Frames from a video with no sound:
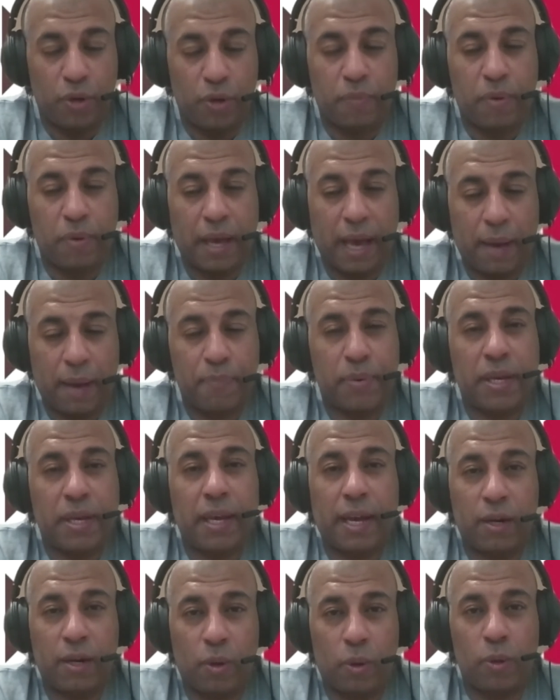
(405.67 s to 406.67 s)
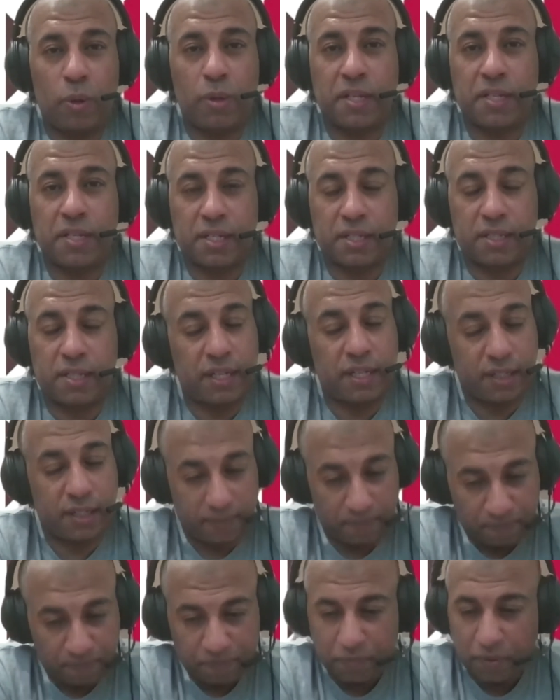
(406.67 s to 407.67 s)
be happy and all the success
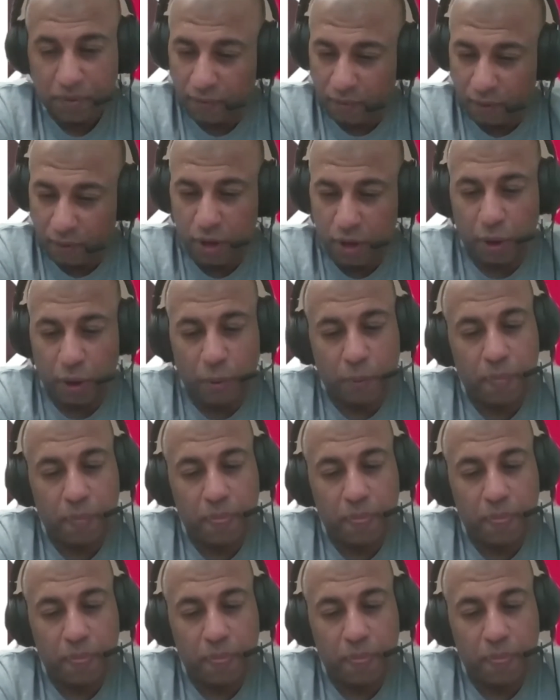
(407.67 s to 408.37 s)
for you.